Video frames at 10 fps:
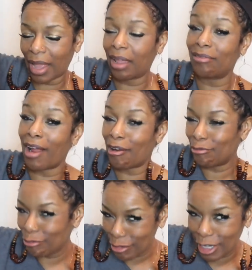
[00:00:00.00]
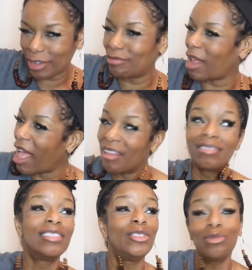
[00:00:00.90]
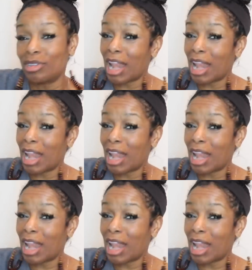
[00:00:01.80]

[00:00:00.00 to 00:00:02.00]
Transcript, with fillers: Like if I really... You